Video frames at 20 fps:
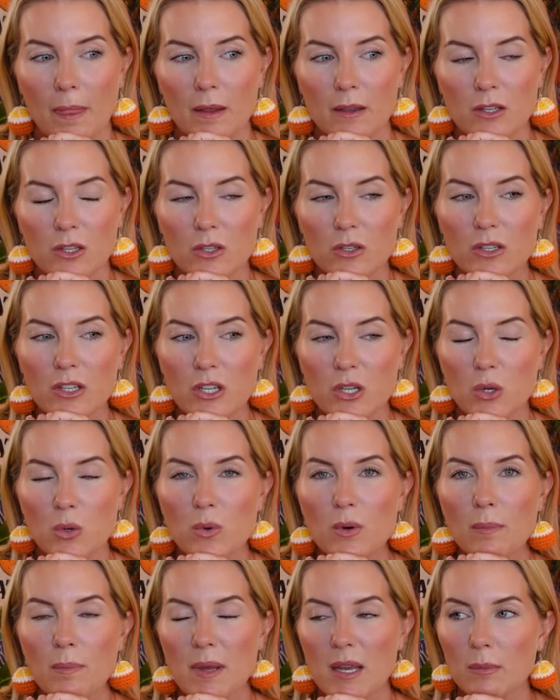You
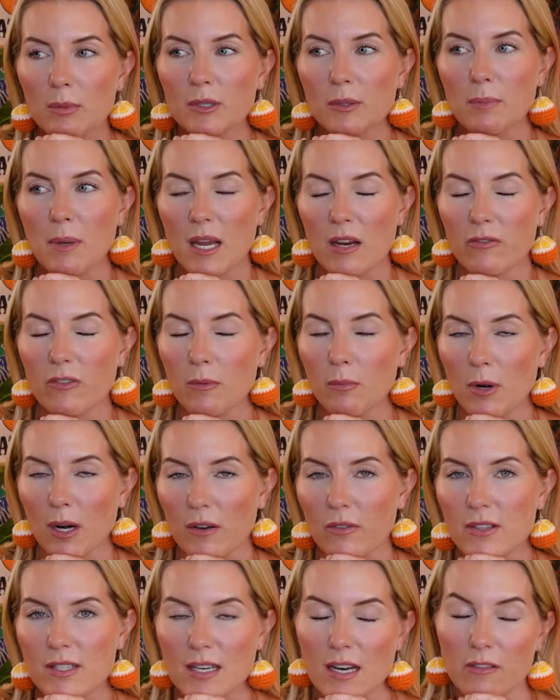will be able to pay for
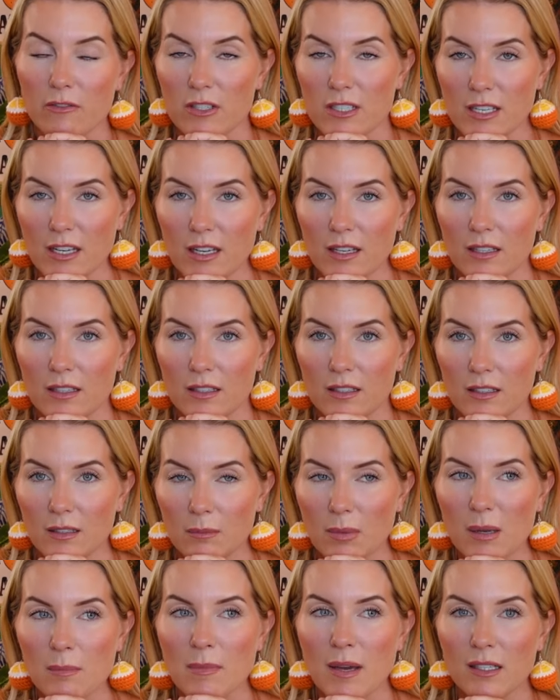breakfast every day
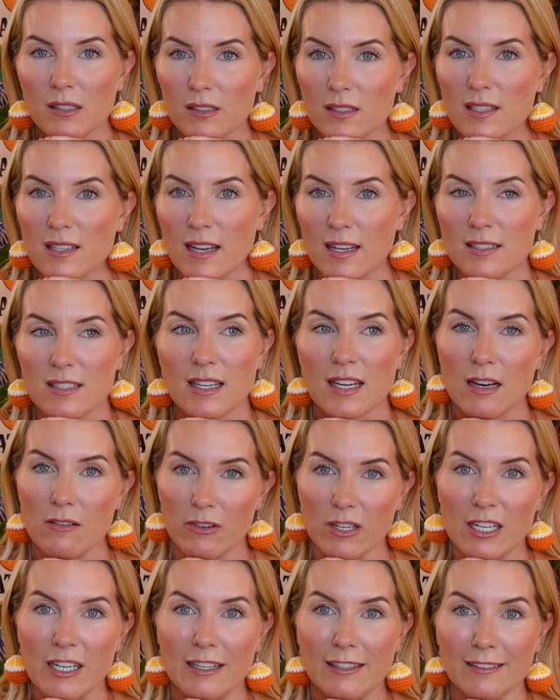by metal detecting
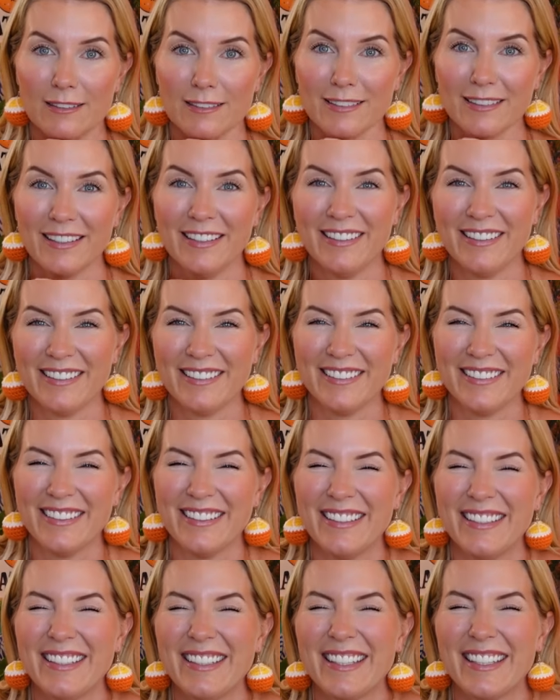every night.
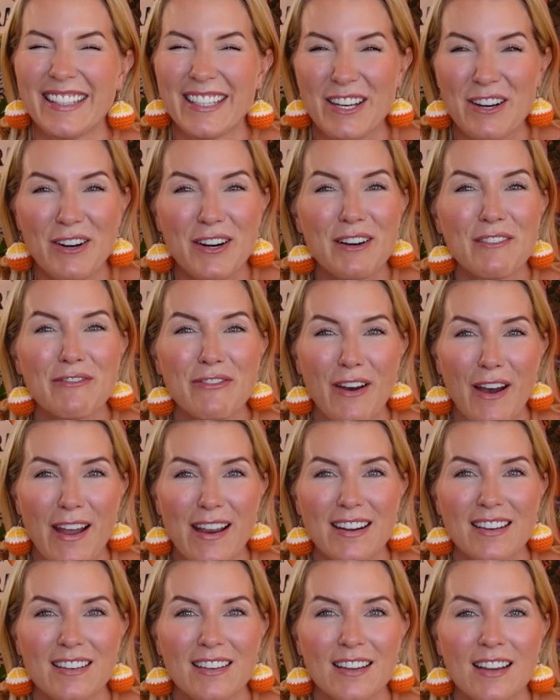You're going to
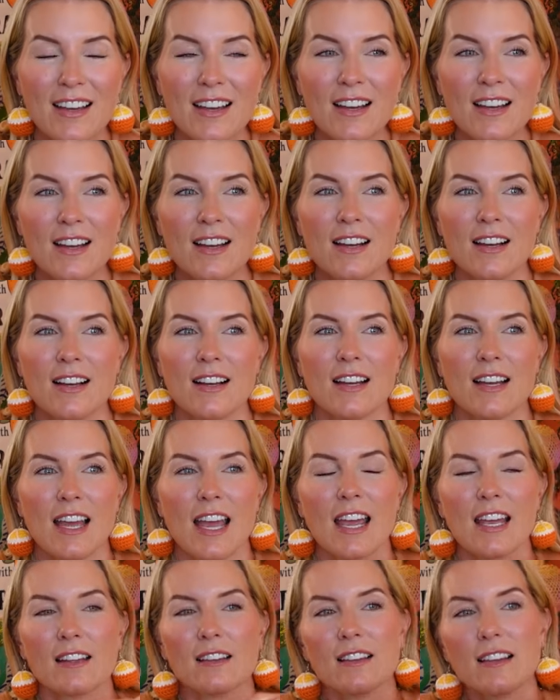find
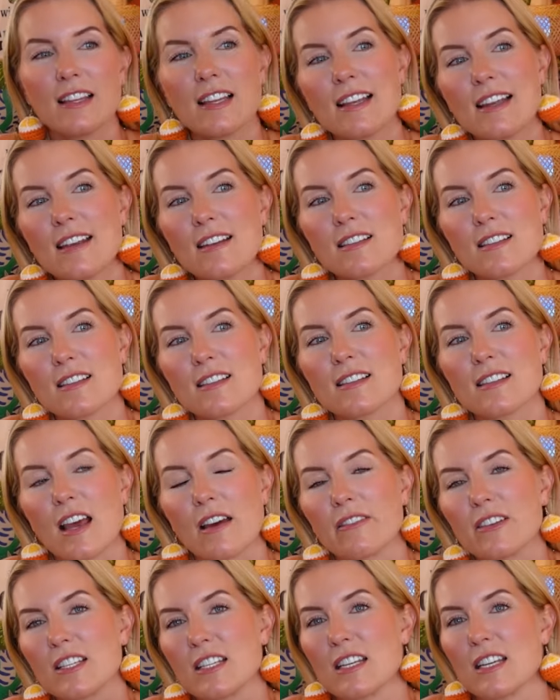at least
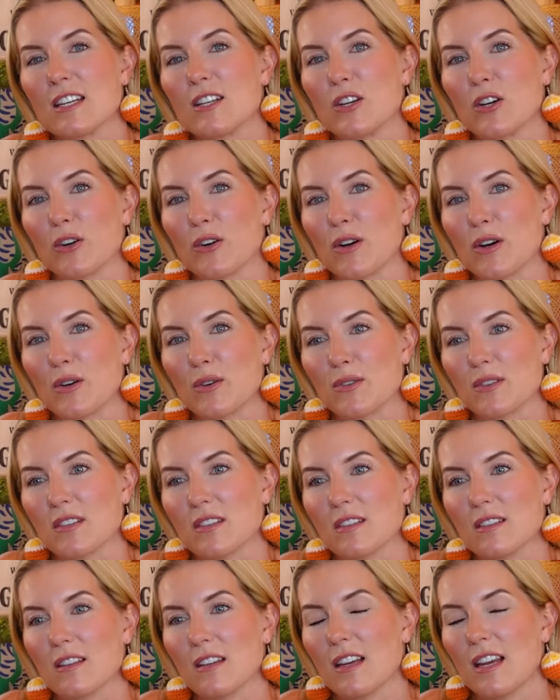17
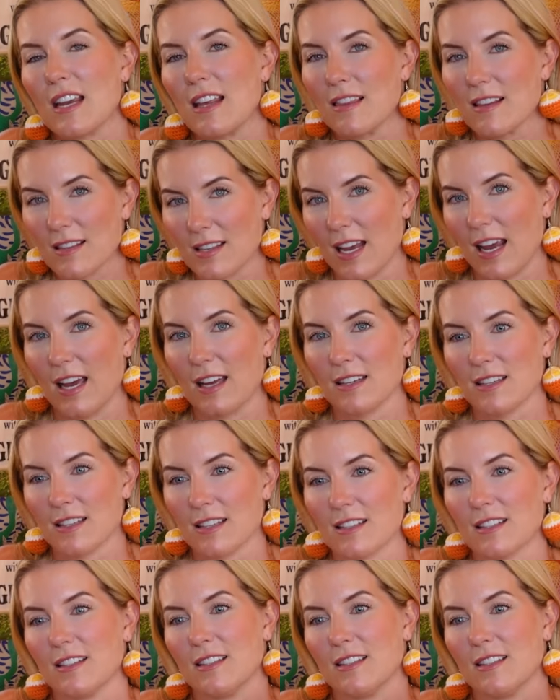euros in the sand